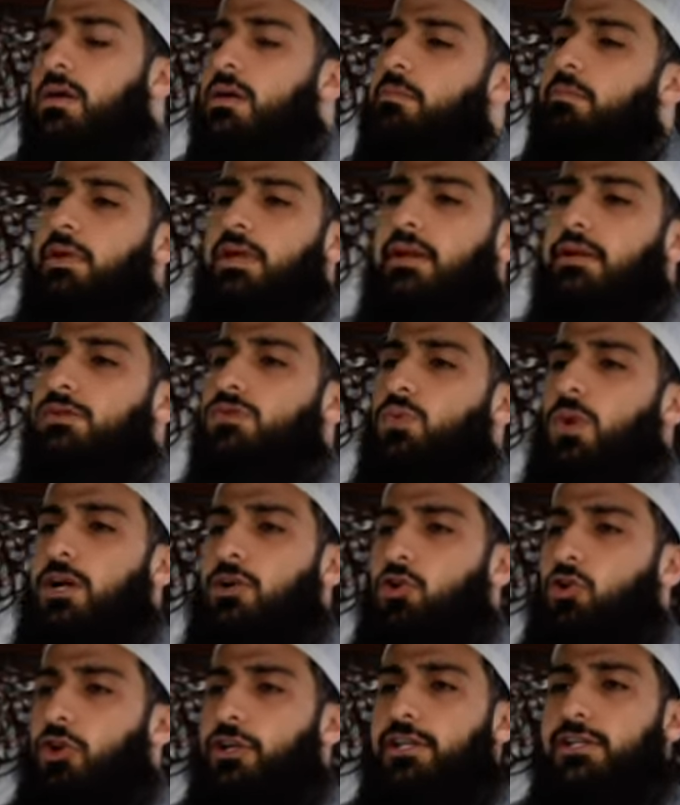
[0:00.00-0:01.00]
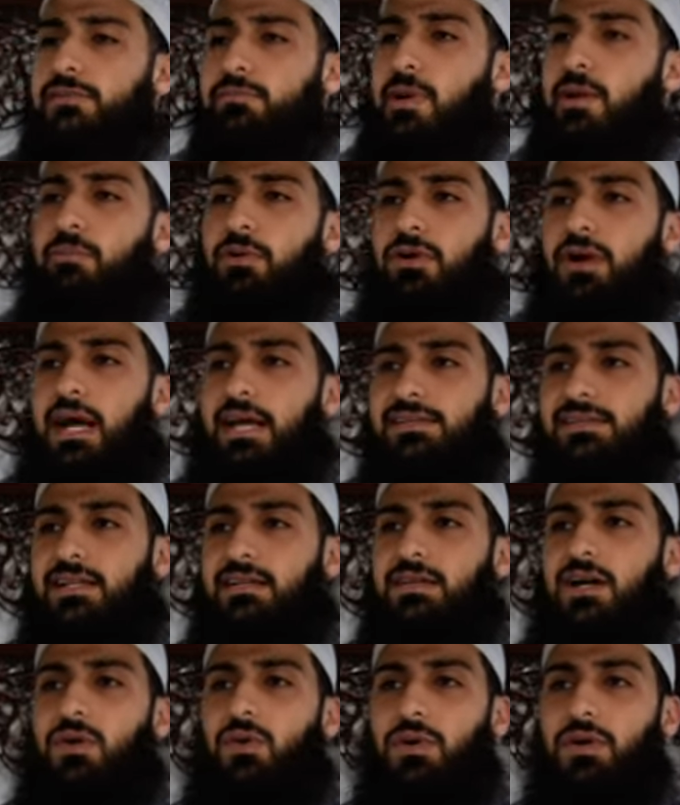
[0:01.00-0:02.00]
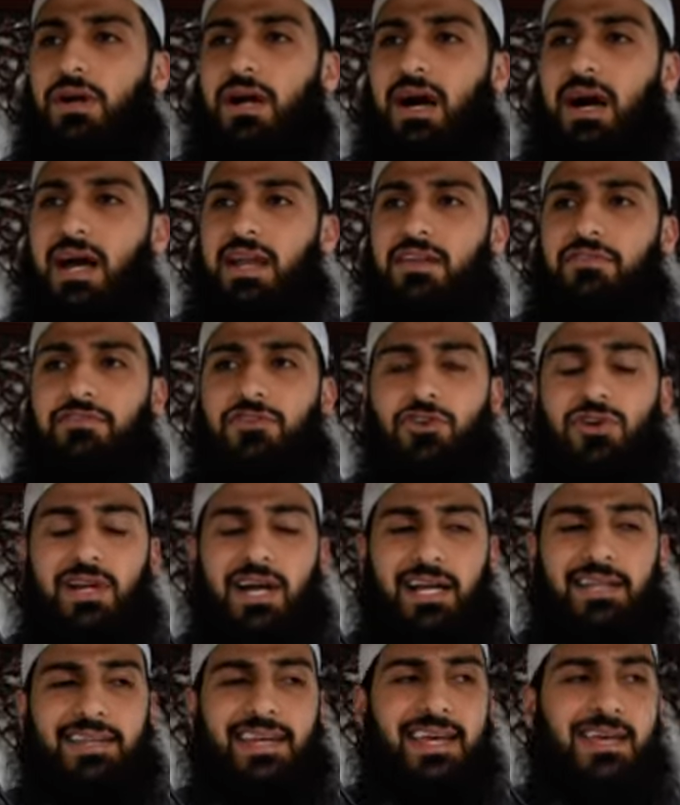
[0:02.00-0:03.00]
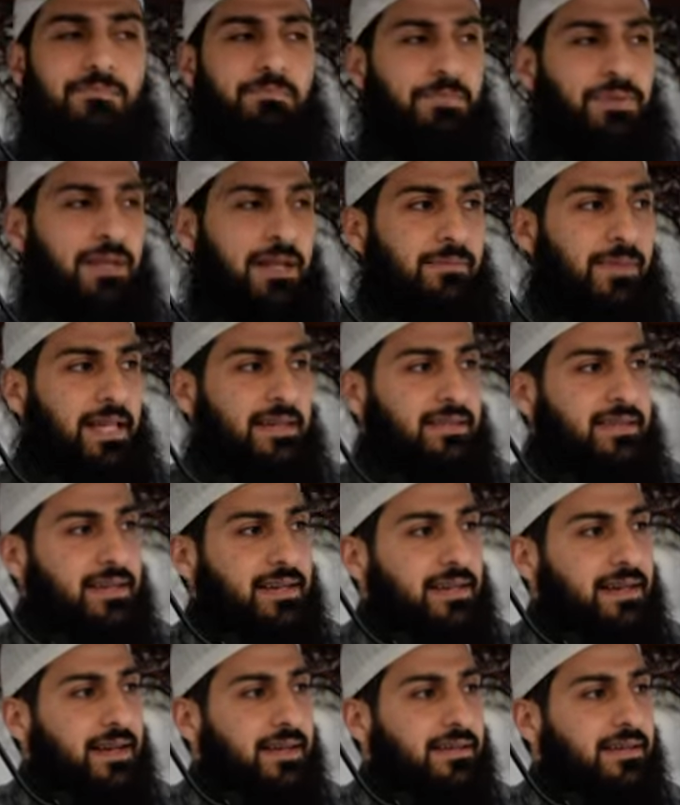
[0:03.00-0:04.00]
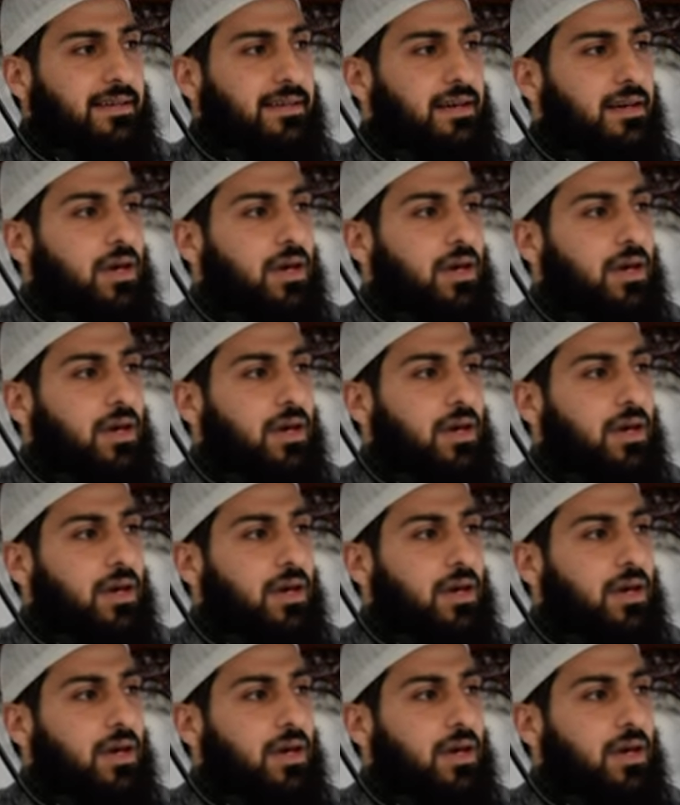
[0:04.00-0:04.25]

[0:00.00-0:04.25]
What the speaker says: Because what good is memorizing the Quran if you're not implementing it?